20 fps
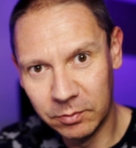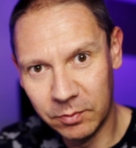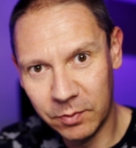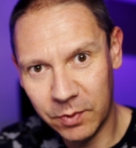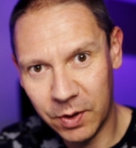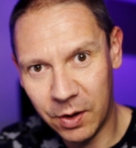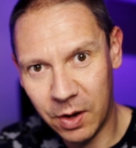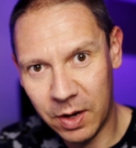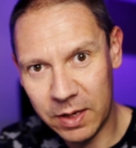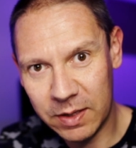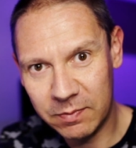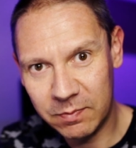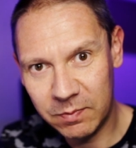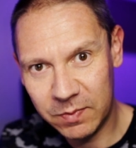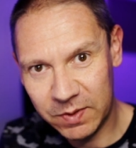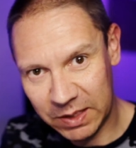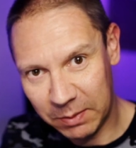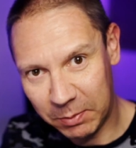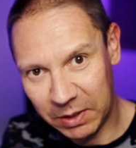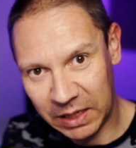that I
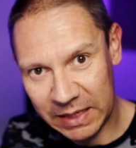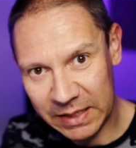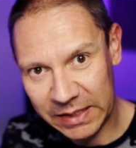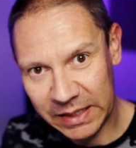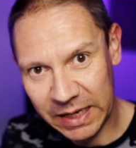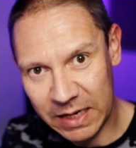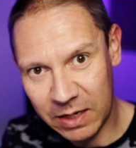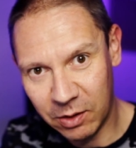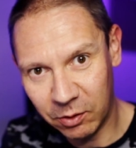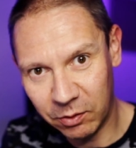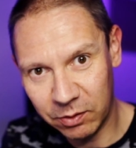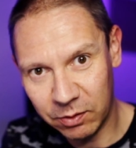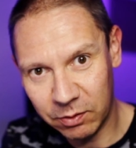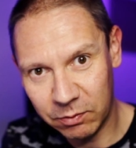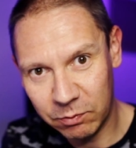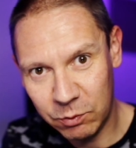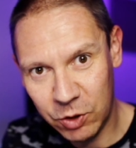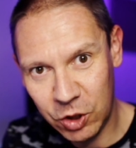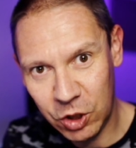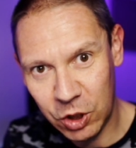typically take on the
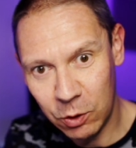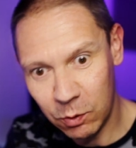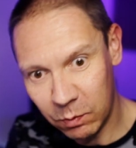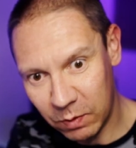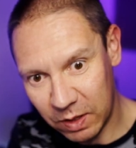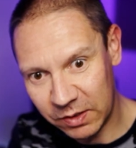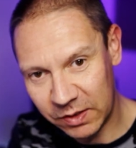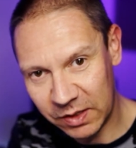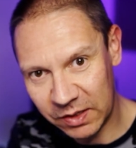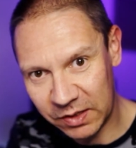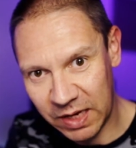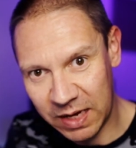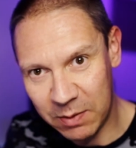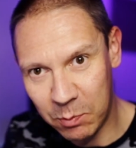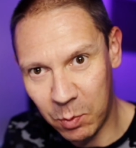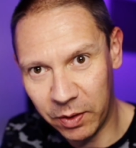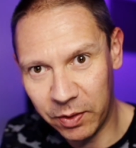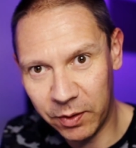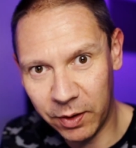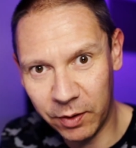shoot is the same
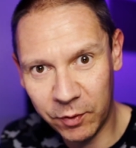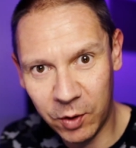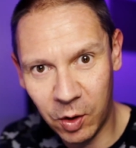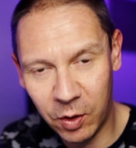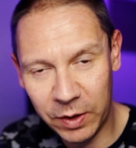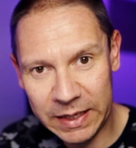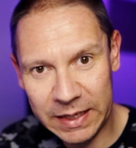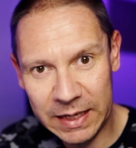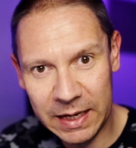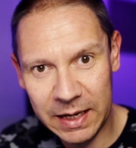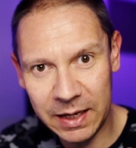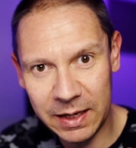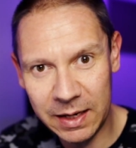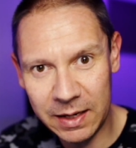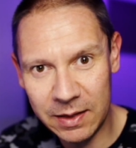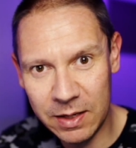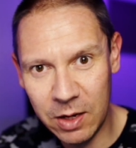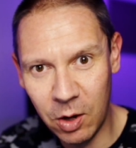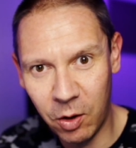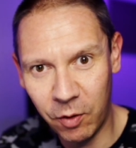one that I've got here
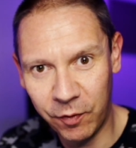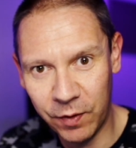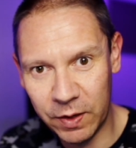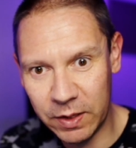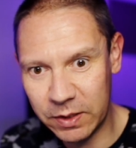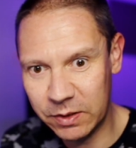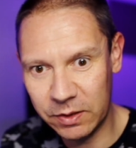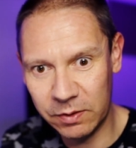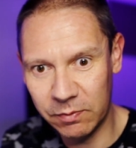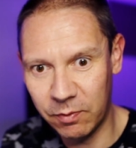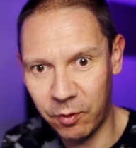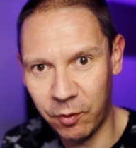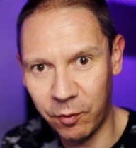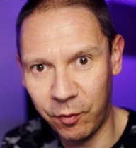in the office